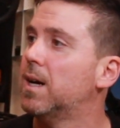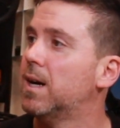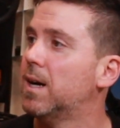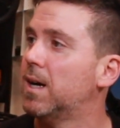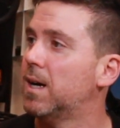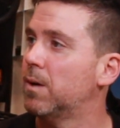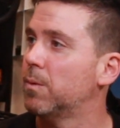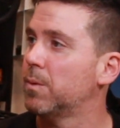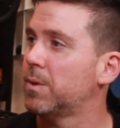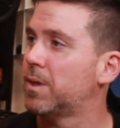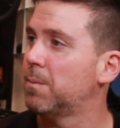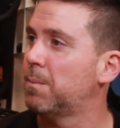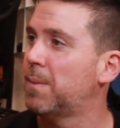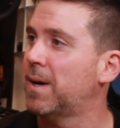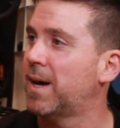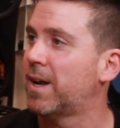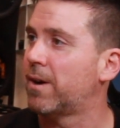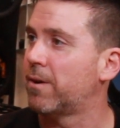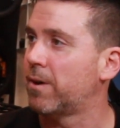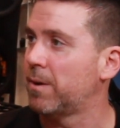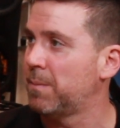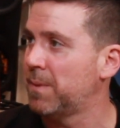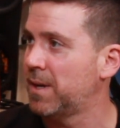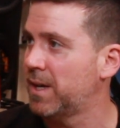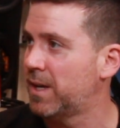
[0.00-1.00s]
with the
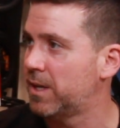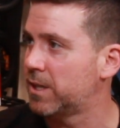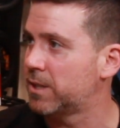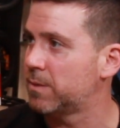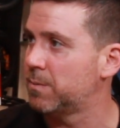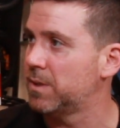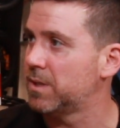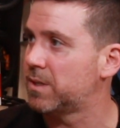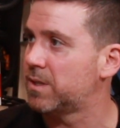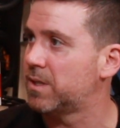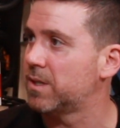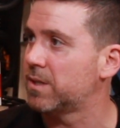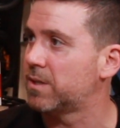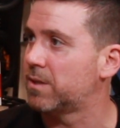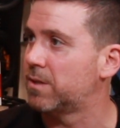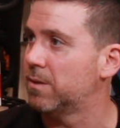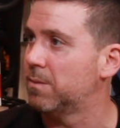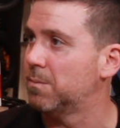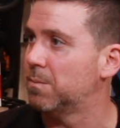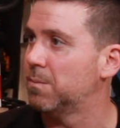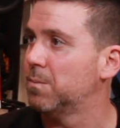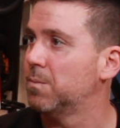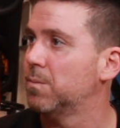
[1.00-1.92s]
battery management system,